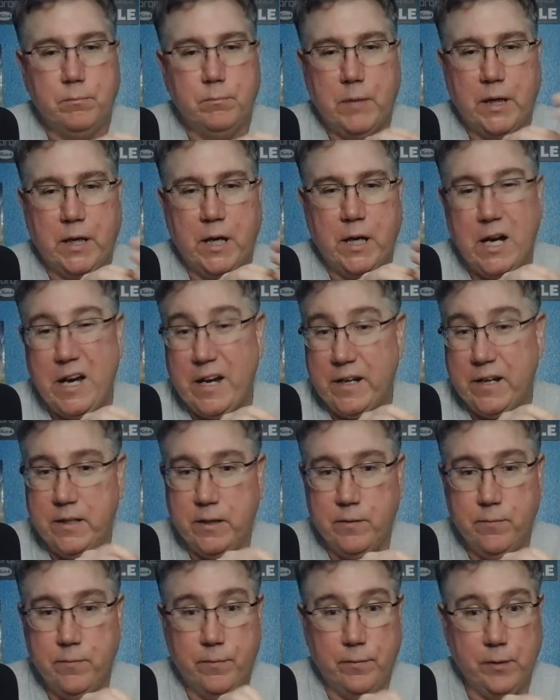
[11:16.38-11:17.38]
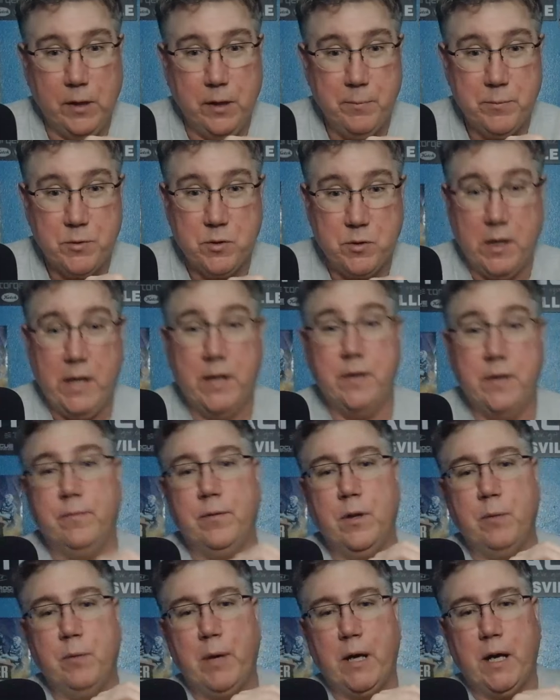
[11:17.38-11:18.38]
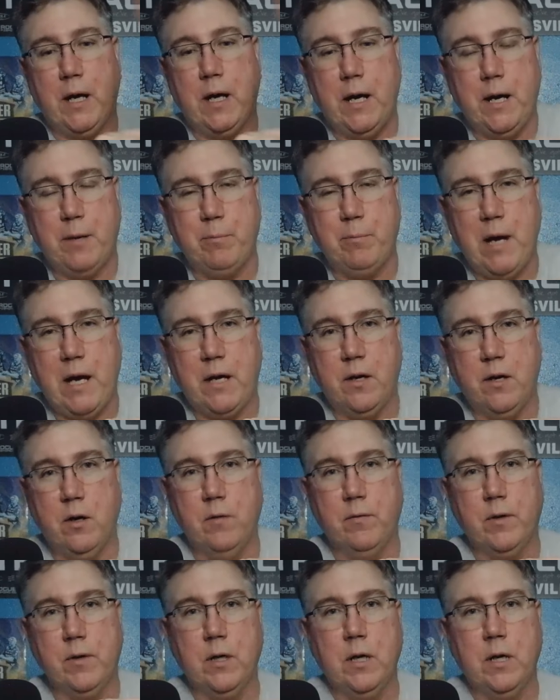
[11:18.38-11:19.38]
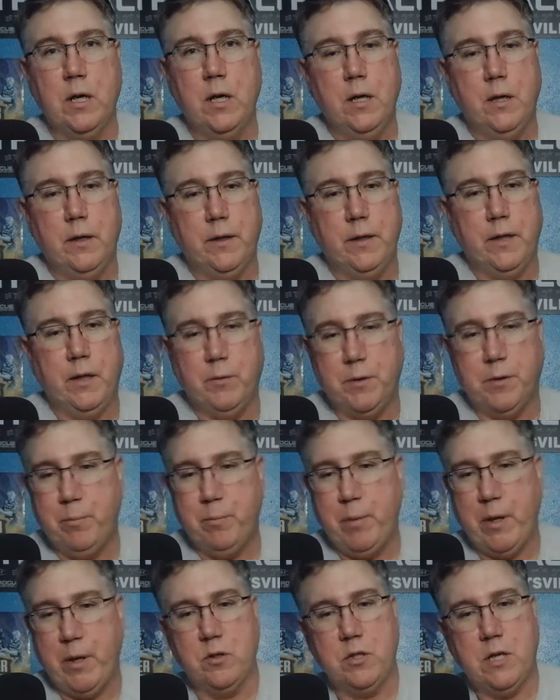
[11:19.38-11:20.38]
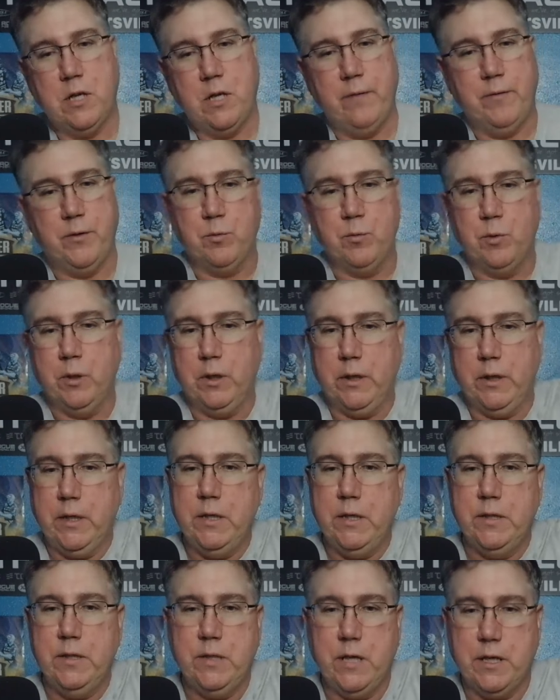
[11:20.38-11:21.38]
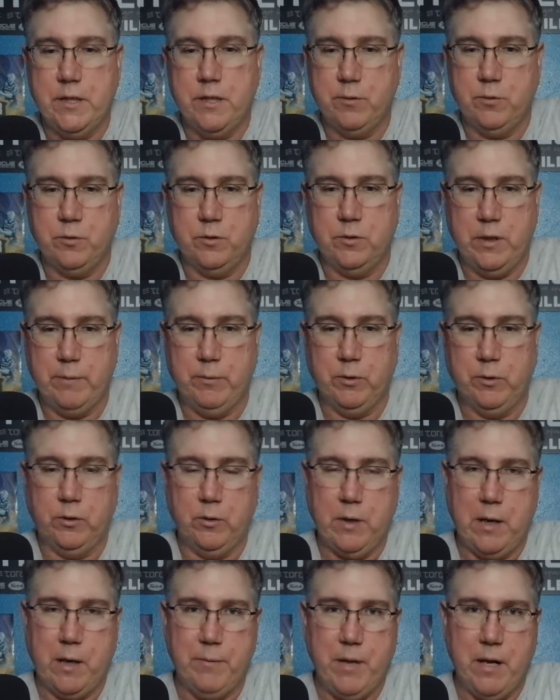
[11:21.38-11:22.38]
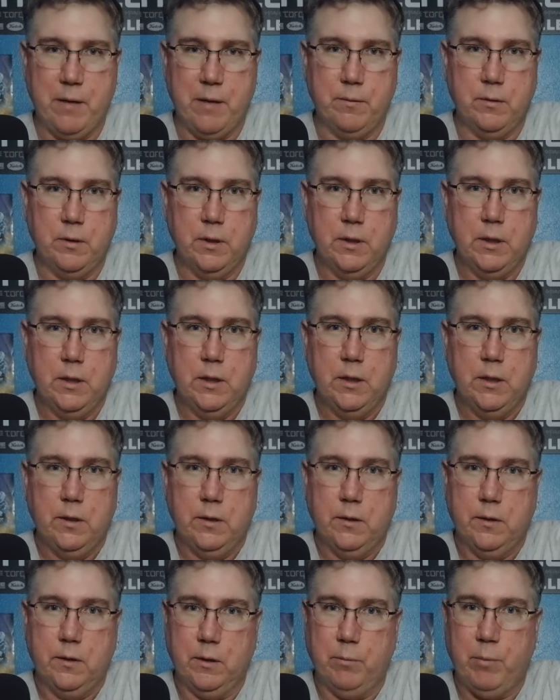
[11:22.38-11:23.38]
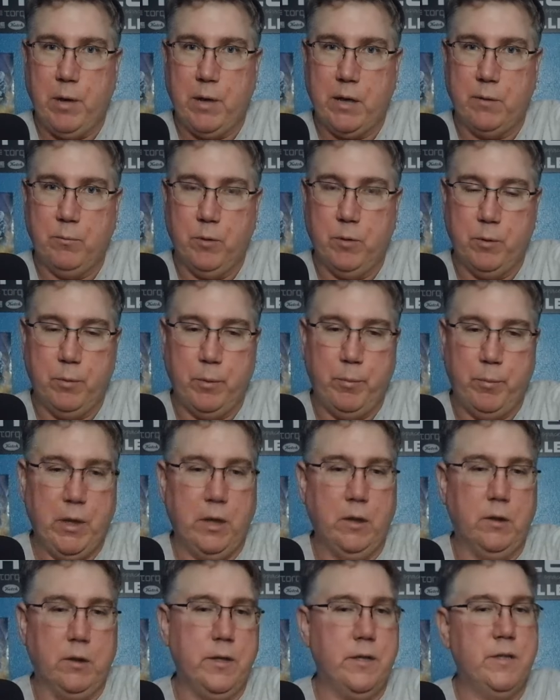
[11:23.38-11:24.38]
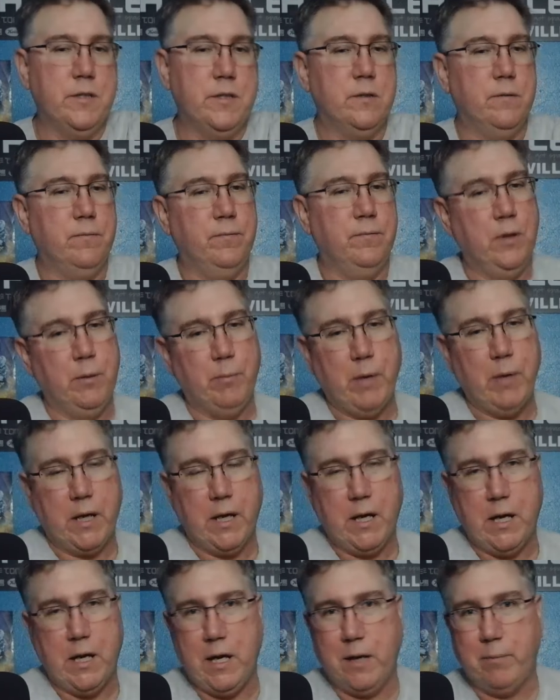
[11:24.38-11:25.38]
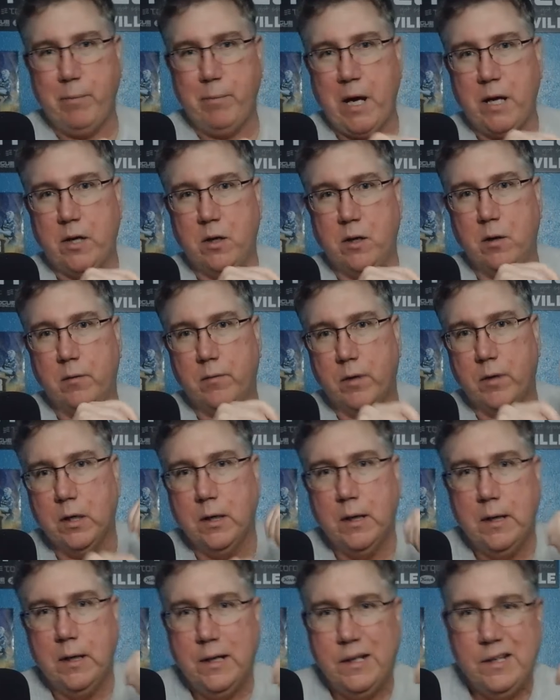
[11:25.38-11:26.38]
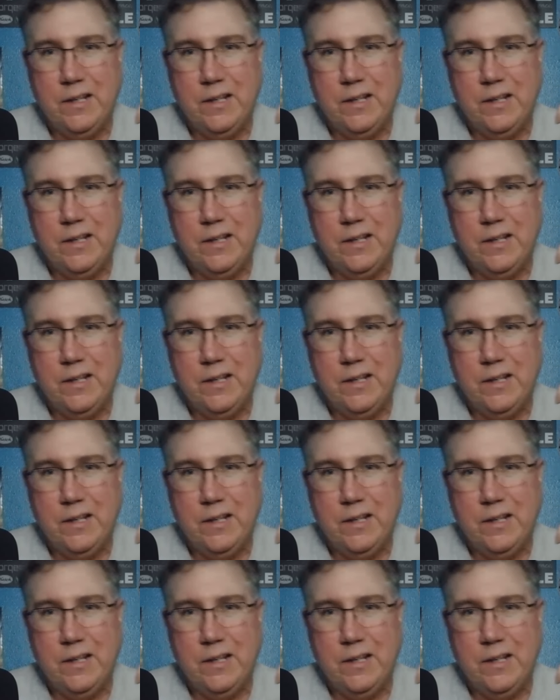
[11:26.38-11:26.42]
My kayak did flip, so I had to flip my kayak back over. Again, with the pedal drive, it's really easy. I just was able to grab the bottom where the propeller is, flip my kayak back over.